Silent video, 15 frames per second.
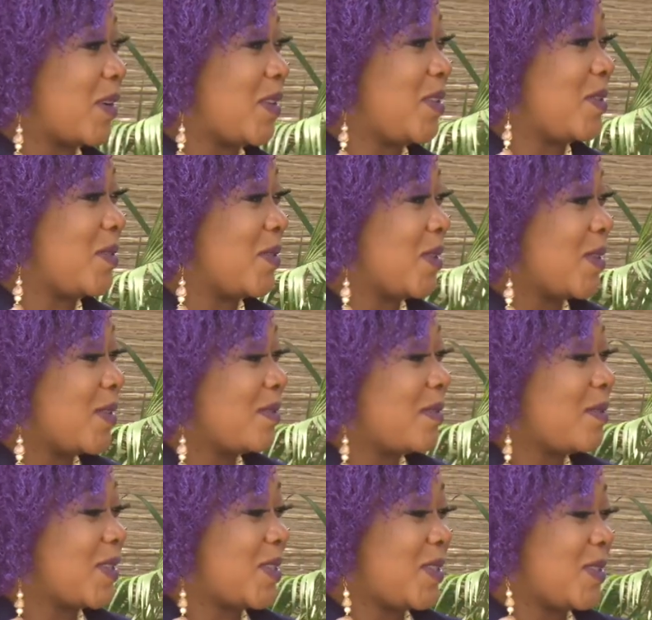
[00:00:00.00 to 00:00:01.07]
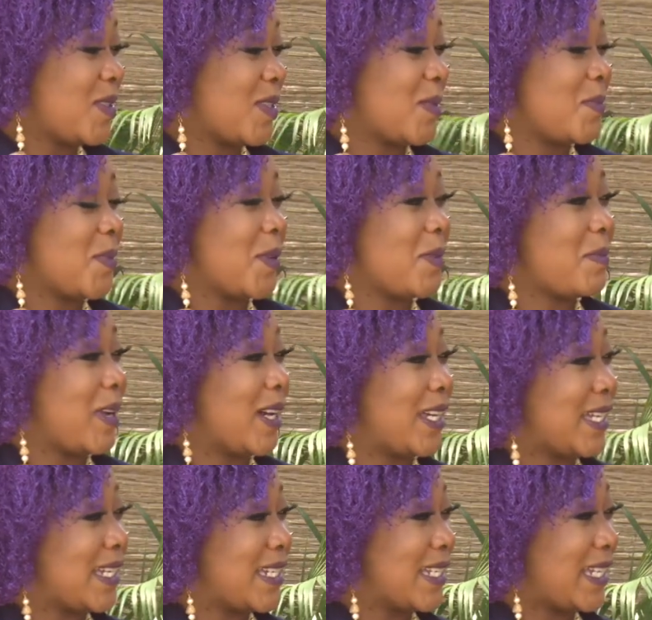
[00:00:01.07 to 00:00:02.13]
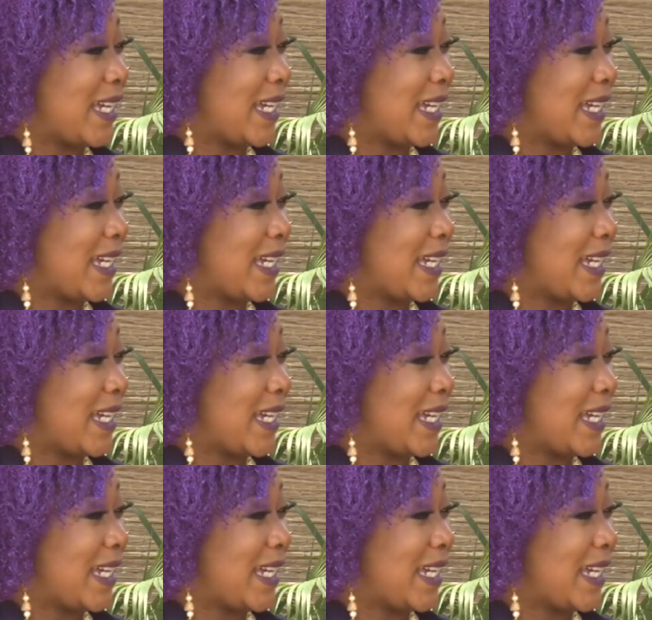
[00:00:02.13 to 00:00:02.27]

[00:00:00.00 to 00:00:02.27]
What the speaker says: you? Yeah. What was your support package like?